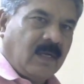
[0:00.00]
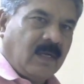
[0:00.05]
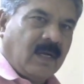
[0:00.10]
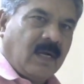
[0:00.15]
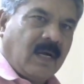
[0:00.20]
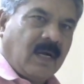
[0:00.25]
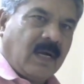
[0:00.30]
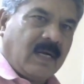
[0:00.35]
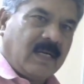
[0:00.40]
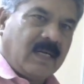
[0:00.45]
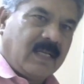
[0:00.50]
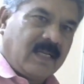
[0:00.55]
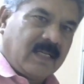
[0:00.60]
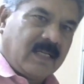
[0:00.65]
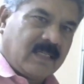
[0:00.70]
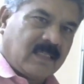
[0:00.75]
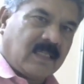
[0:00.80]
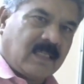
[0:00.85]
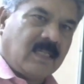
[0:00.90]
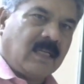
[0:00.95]
Under
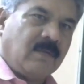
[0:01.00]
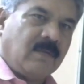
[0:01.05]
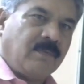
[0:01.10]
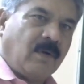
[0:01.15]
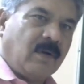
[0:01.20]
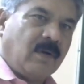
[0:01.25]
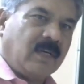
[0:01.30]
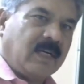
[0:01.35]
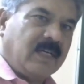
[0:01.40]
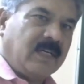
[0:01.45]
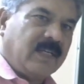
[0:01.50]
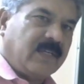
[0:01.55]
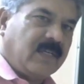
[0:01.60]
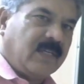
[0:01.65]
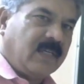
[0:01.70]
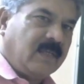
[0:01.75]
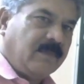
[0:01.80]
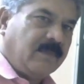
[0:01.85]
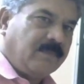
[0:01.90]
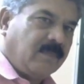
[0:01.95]
external fault
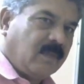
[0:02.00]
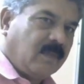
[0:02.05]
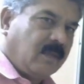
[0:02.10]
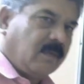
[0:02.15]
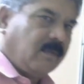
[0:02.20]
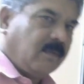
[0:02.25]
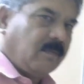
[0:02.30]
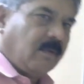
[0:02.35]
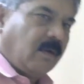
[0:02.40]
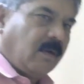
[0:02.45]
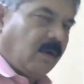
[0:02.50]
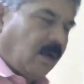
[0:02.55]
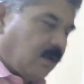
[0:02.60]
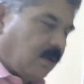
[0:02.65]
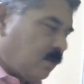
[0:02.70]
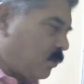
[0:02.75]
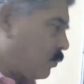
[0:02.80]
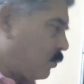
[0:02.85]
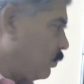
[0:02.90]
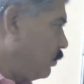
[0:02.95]
condition
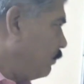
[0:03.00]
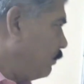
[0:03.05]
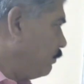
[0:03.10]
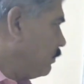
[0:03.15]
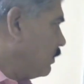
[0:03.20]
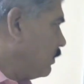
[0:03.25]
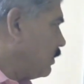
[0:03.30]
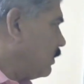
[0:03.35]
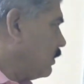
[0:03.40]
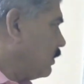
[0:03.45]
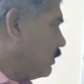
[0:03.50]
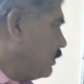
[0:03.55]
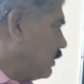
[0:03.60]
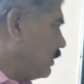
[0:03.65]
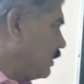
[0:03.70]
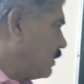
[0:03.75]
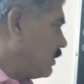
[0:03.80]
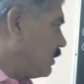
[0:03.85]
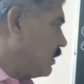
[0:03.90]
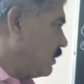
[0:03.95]
also
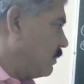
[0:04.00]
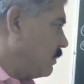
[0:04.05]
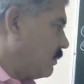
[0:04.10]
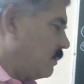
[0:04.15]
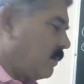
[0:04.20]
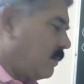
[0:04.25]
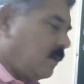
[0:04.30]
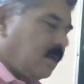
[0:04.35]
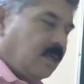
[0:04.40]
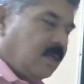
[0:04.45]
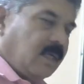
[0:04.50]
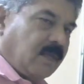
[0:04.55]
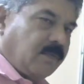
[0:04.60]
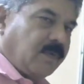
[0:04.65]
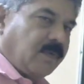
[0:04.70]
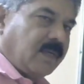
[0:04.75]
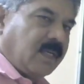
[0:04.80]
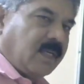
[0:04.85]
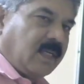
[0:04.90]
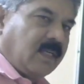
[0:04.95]
this
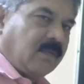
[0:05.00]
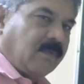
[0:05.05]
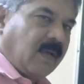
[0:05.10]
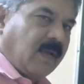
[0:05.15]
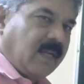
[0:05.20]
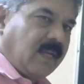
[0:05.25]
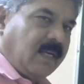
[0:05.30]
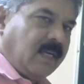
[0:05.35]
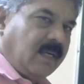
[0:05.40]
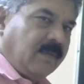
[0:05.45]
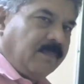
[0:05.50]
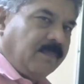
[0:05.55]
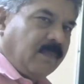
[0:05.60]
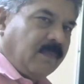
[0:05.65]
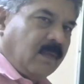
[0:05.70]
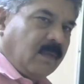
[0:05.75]
equation is valid,